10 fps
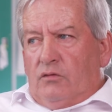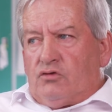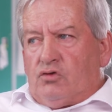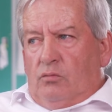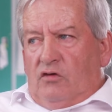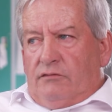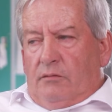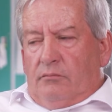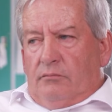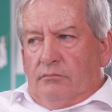some of
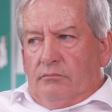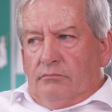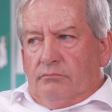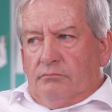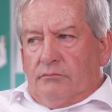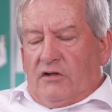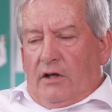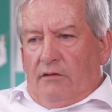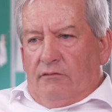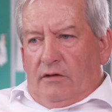them
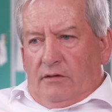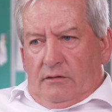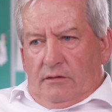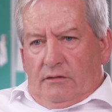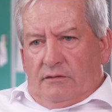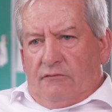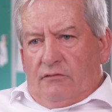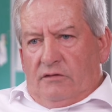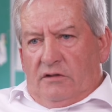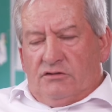gave you
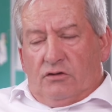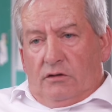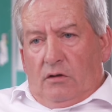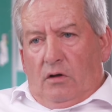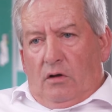different insight.